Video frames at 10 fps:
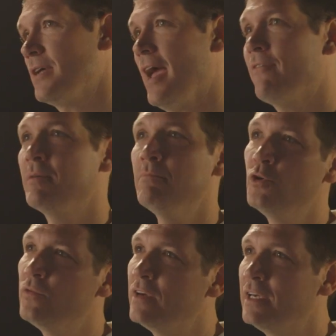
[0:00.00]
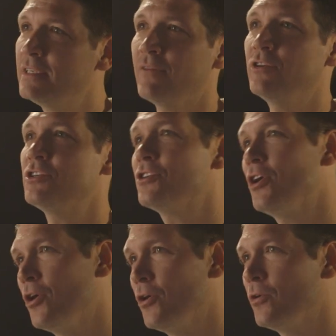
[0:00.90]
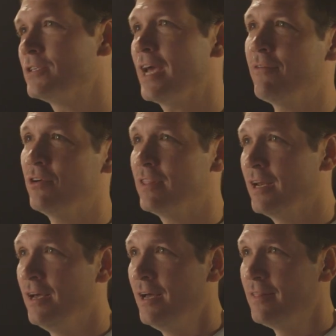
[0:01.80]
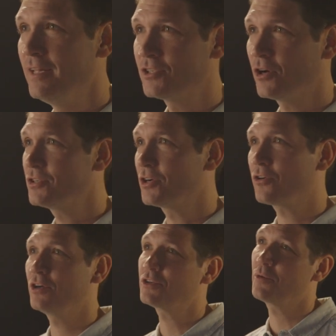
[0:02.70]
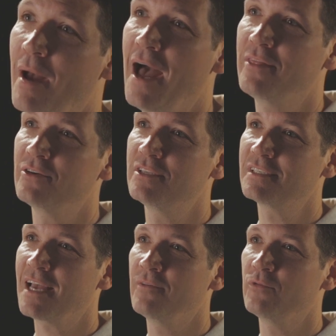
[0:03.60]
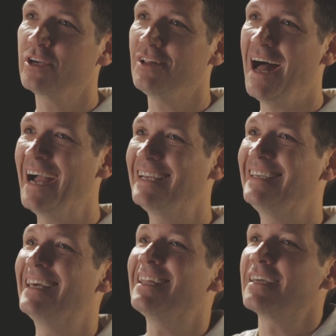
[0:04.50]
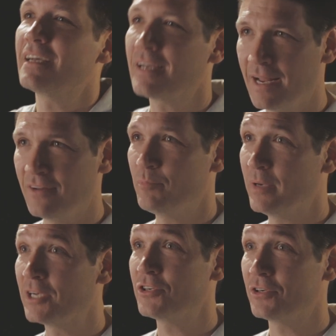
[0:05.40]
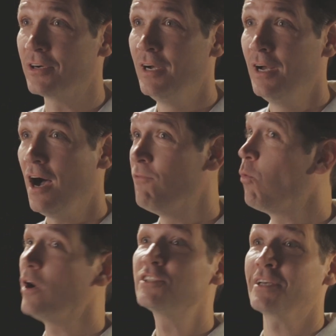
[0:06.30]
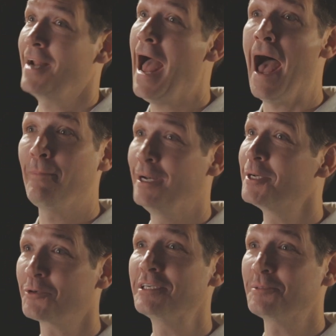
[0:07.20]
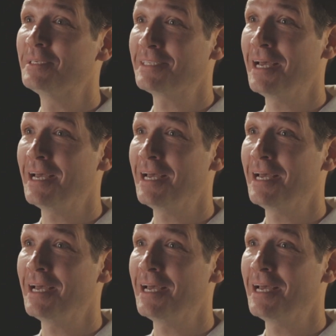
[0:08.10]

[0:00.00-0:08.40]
to every movie to every show to every that starts to cross our path, there's this kind of real idyllic kind of picture of what's going to happen at Christmas